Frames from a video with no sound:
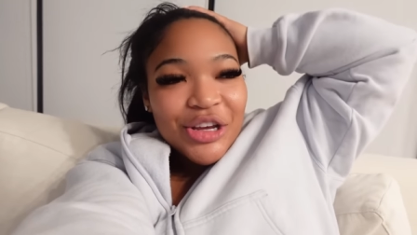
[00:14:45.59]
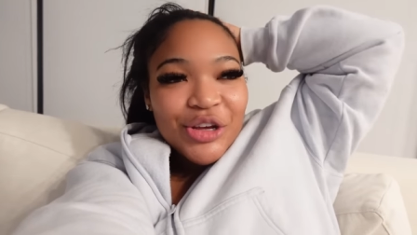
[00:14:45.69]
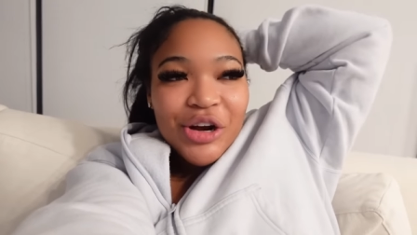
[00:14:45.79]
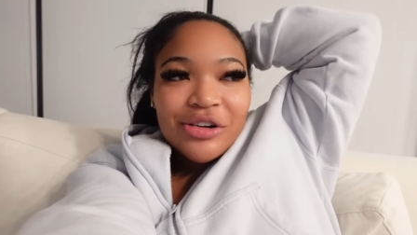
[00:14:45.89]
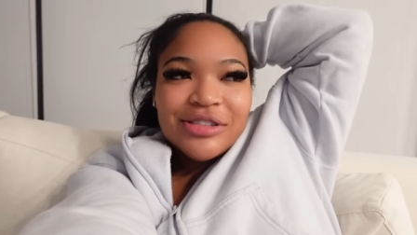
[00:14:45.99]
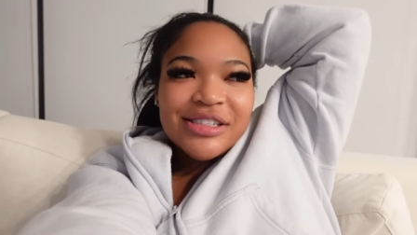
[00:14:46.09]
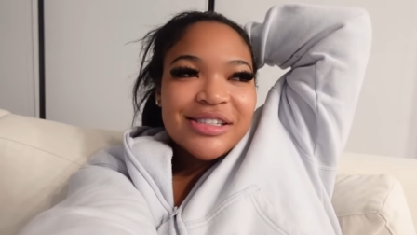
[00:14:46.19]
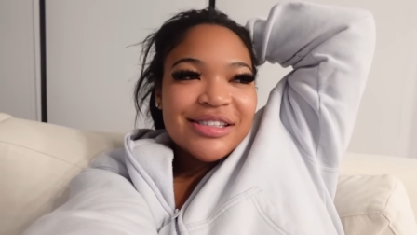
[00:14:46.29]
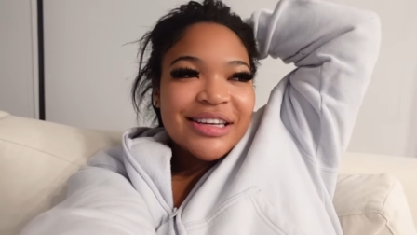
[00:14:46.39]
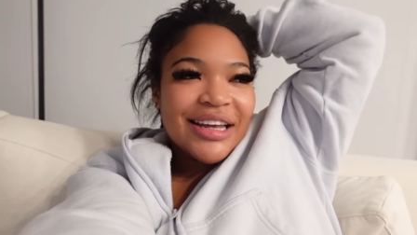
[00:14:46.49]
you know,
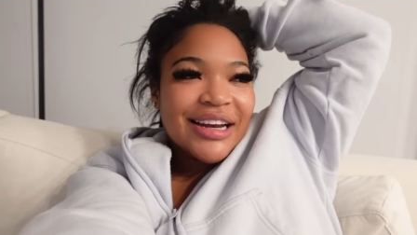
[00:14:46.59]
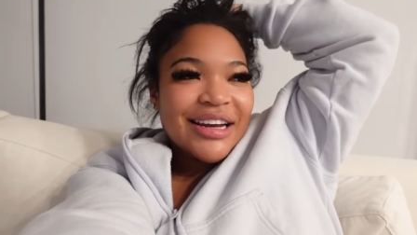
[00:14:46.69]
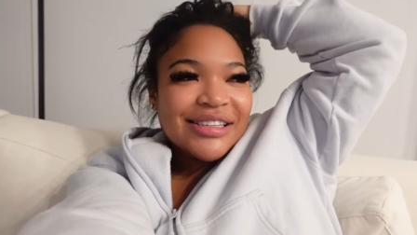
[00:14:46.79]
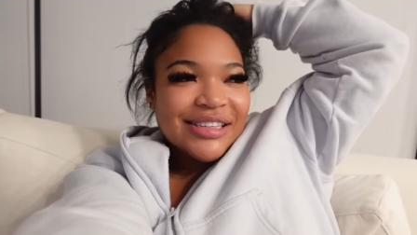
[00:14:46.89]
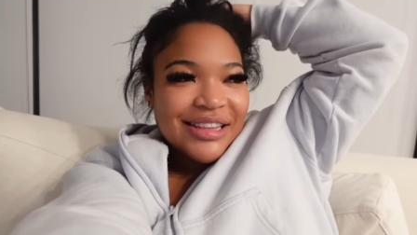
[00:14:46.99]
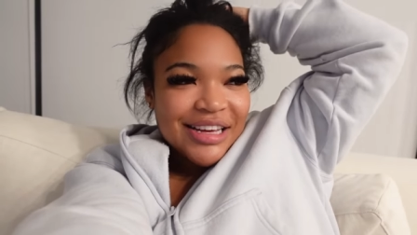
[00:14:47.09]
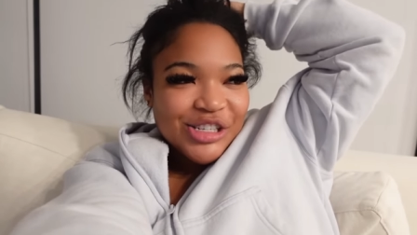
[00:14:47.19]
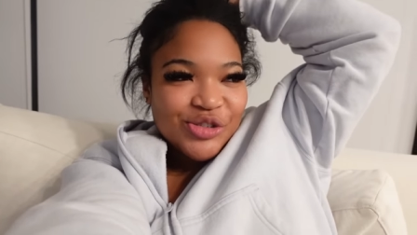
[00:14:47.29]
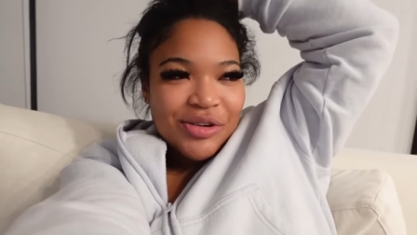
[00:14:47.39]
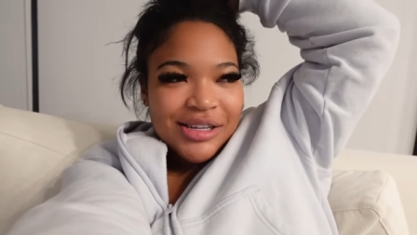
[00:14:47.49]
just getting into
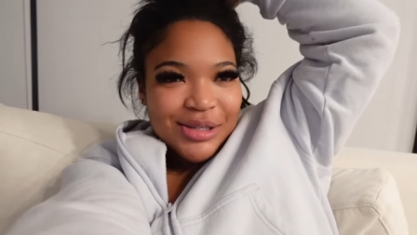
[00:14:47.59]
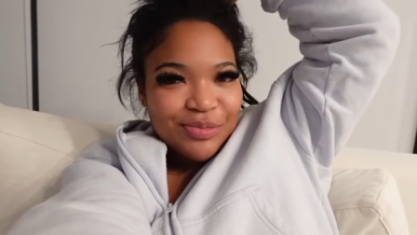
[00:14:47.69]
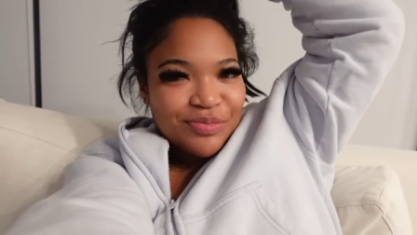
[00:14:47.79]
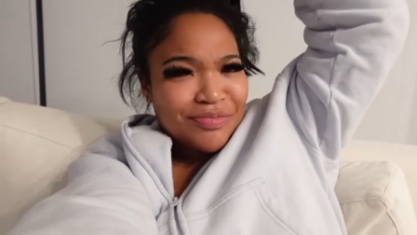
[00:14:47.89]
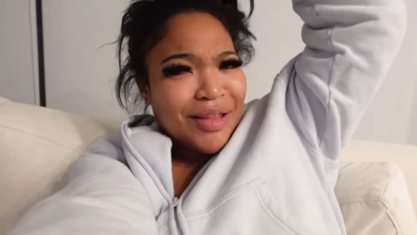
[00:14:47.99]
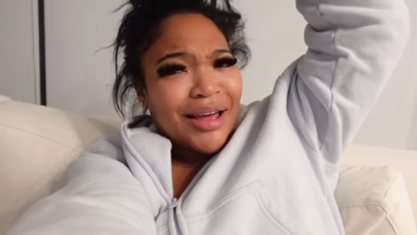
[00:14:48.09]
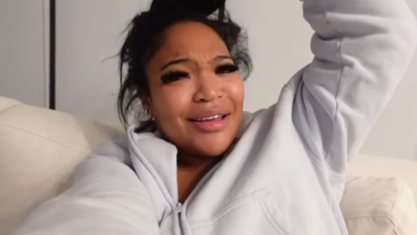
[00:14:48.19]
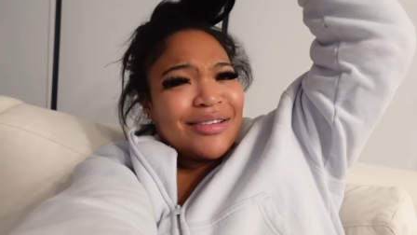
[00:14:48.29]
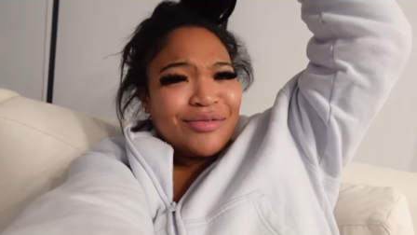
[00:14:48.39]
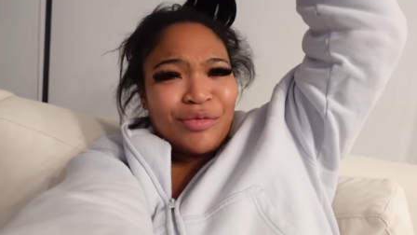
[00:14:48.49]
things you're not
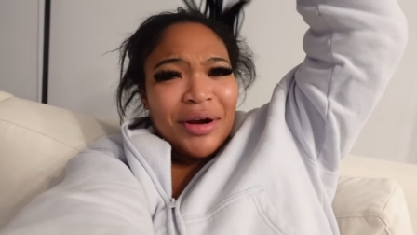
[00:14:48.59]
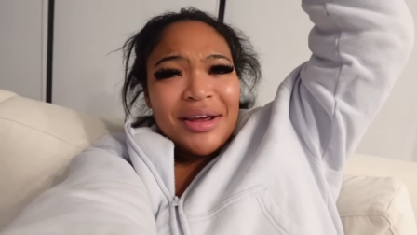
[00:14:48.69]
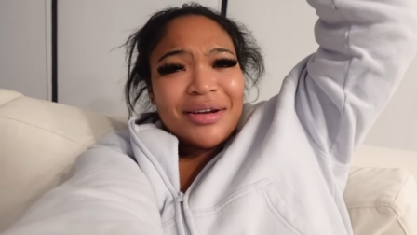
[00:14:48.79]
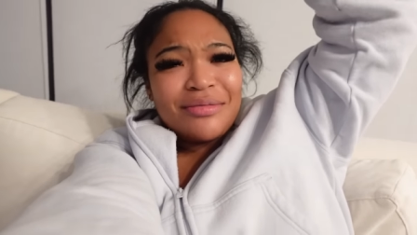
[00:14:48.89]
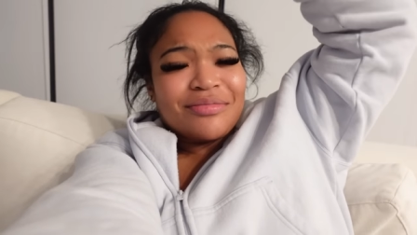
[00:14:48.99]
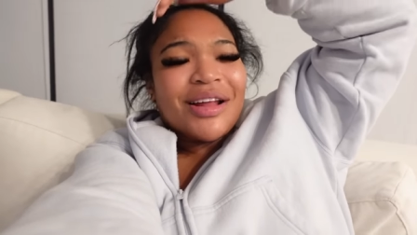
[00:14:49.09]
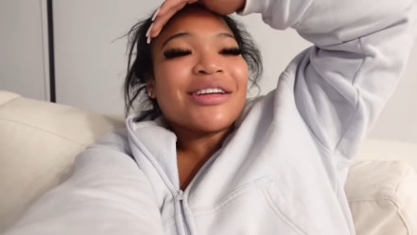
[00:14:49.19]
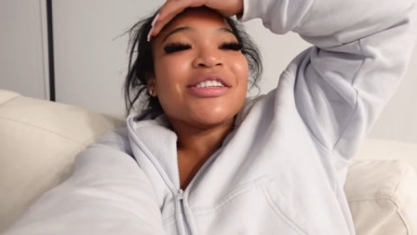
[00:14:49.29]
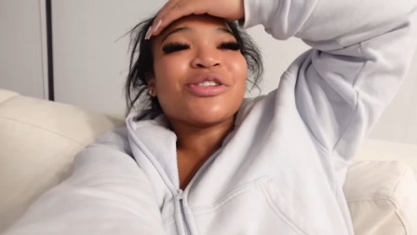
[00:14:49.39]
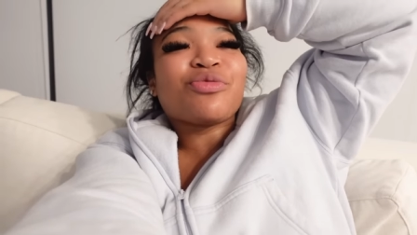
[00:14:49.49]
like random,
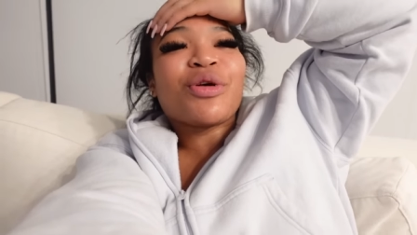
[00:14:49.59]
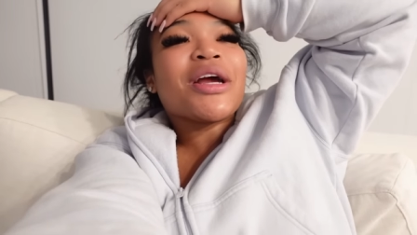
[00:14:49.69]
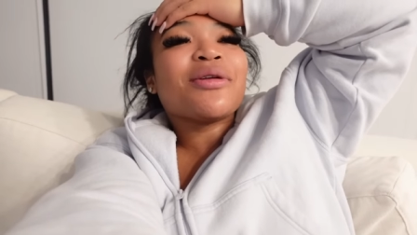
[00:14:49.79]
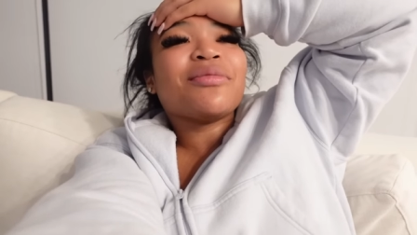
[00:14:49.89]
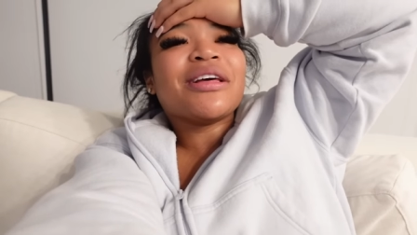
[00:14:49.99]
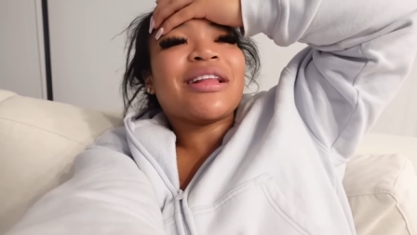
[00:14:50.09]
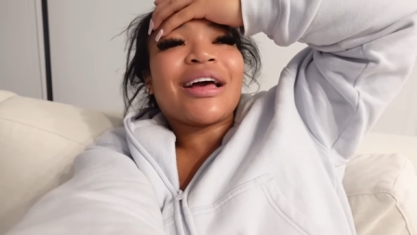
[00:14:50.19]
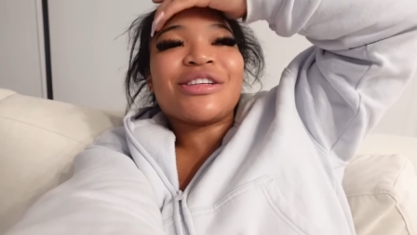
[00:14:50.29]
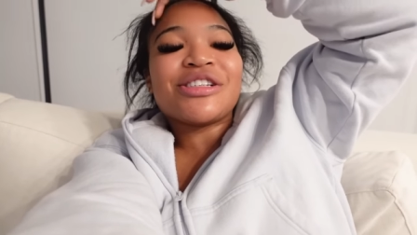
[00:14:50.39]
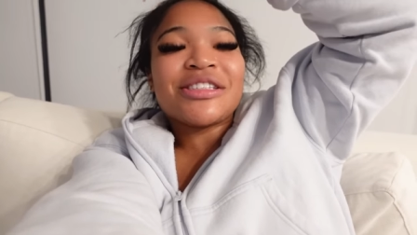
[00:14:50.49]
like just randomly,
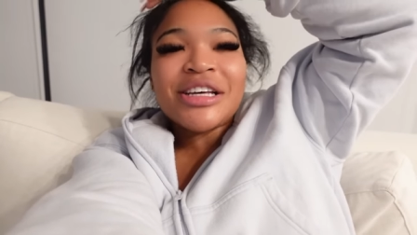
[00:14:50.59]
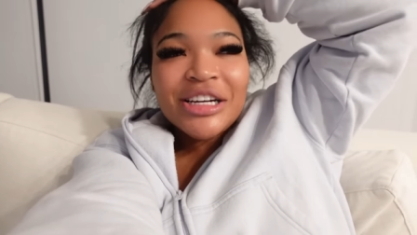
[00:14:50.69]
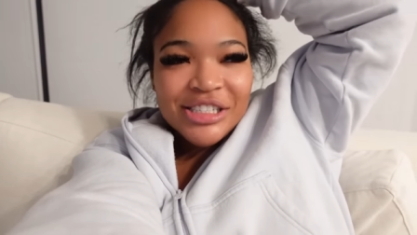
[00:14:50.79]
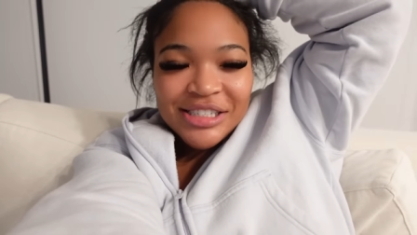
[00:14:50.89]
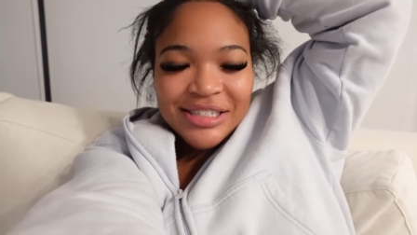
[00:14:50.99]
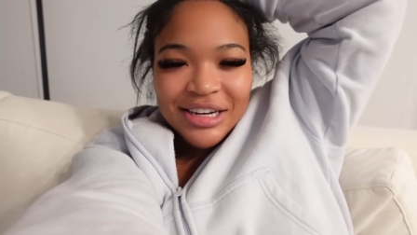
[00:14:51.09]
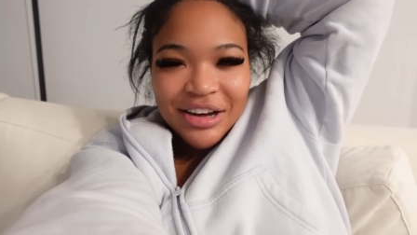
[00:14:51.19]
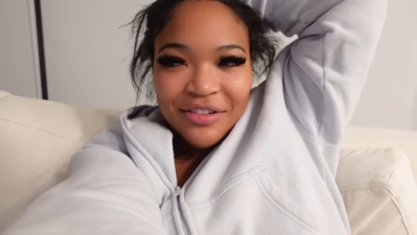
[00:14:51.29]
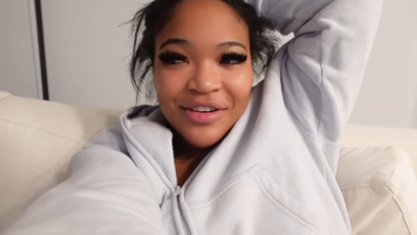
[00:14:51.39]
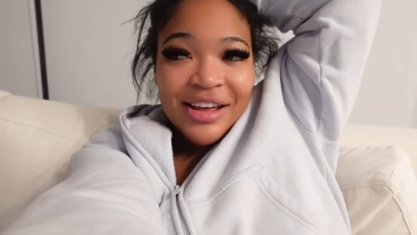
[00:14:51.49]
like just touching
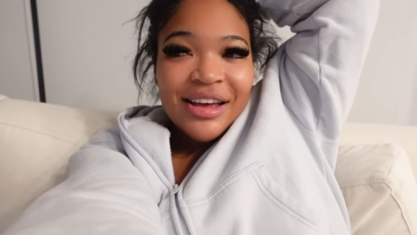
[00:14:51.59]
stuff.